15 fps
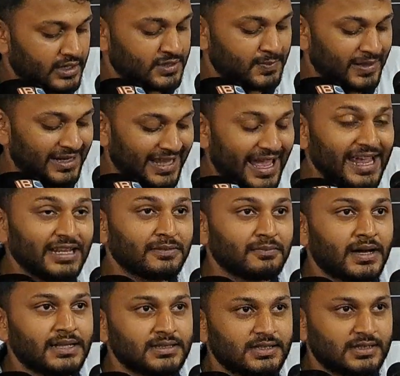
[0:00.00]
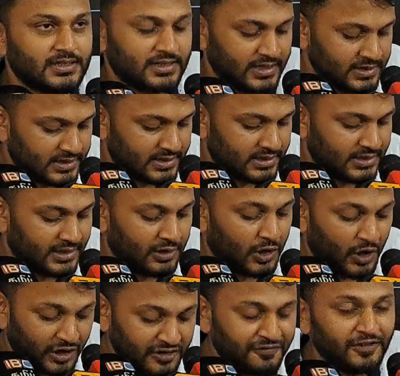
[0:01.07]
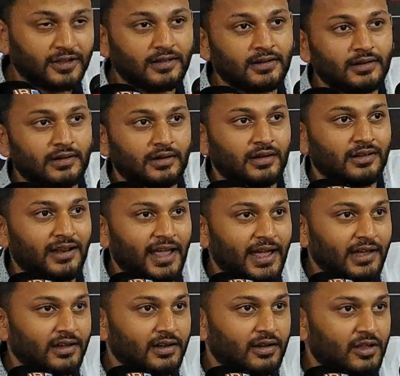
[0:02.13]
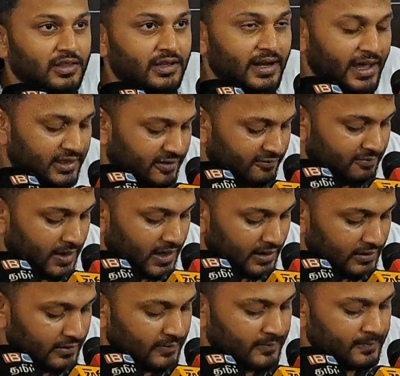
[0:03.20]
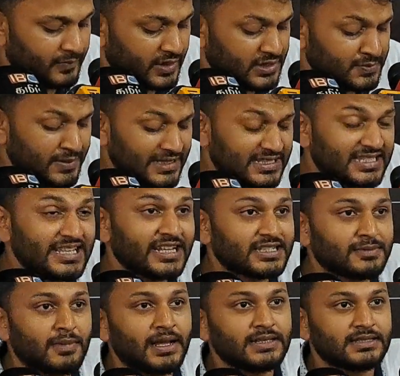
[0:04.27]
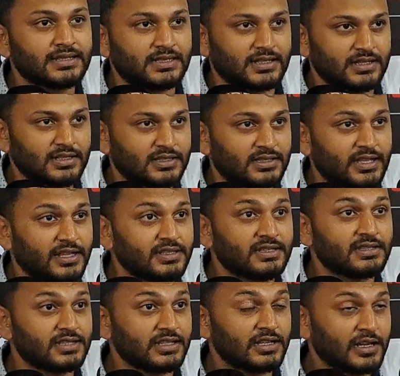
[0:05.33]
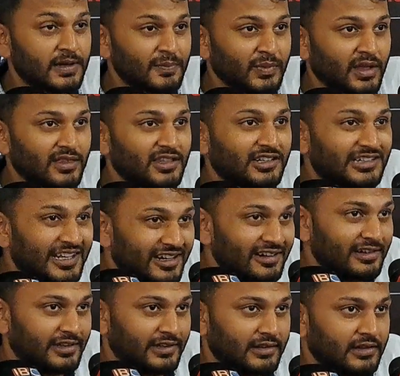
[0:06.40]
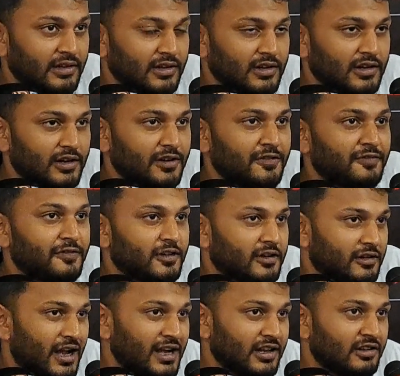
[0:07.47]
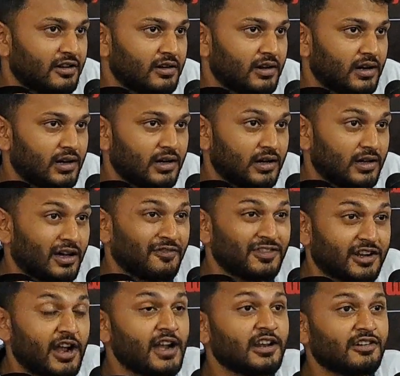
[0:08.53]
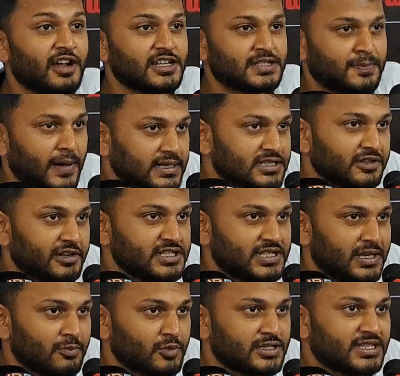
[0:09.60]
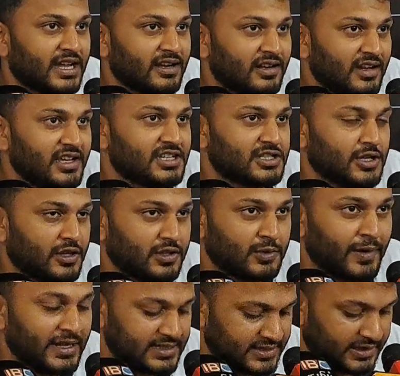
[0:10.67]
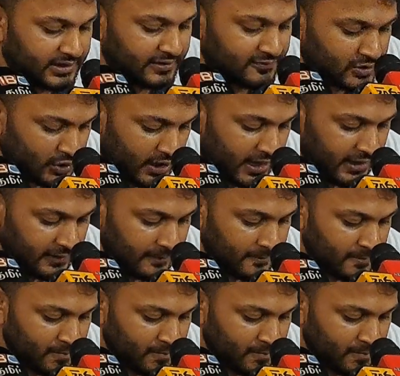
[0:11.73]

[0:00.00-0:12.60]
It's been 8 months since the horrific attack on the 9th of May. It's been 6 months since the tyranny of the Ranil Rajapaksa regime was unleashed on the 22nd of July.